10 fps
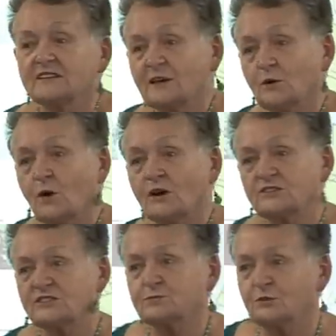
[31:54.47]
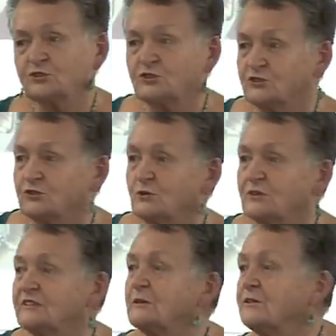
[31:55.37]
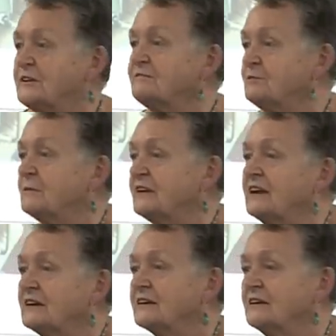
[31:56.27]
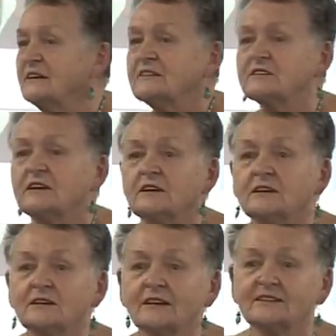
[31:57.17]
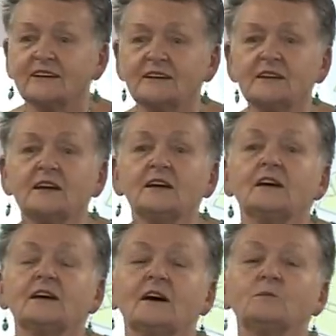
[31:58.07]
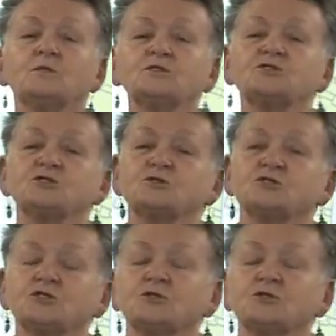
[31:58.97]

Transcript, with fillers: So I just want you to do a little thing for me now, guys, okay? I want you